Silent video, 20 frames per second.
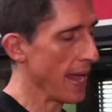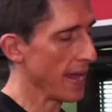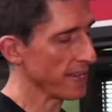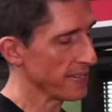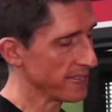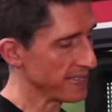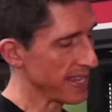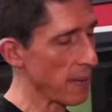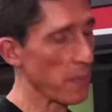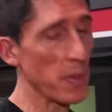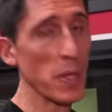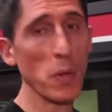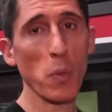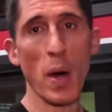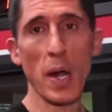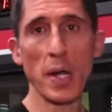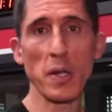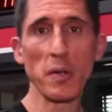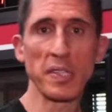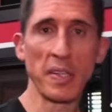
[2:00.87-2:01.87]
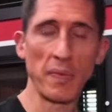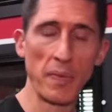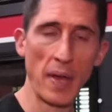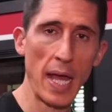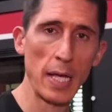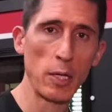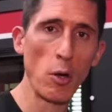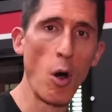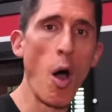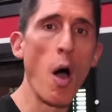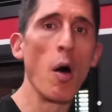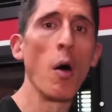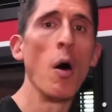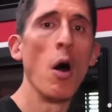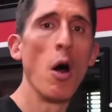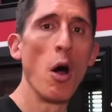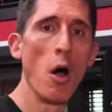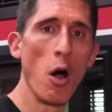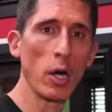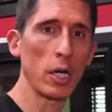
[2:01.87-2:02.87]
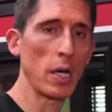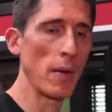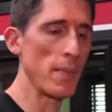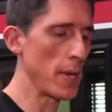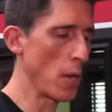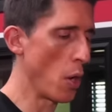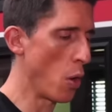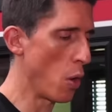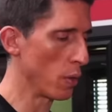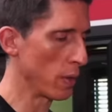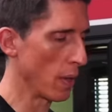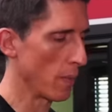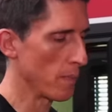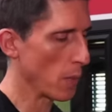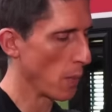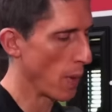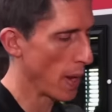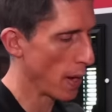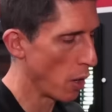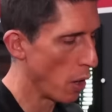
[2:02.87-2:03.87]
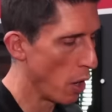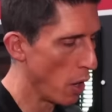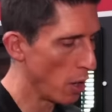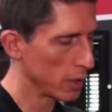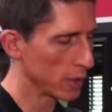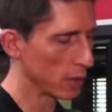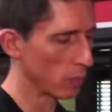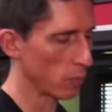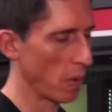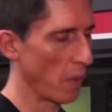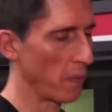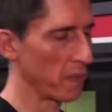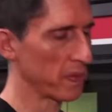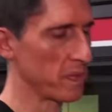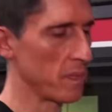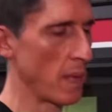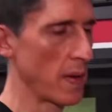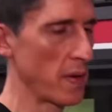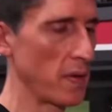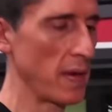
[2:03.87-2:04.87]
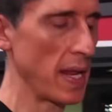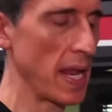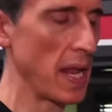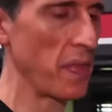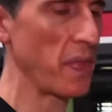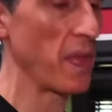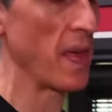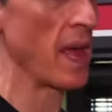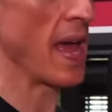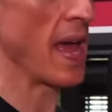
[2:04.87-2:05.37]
Instead, what you wanna do is something I call hook them and hold them. You wanna hook the ropes from underneath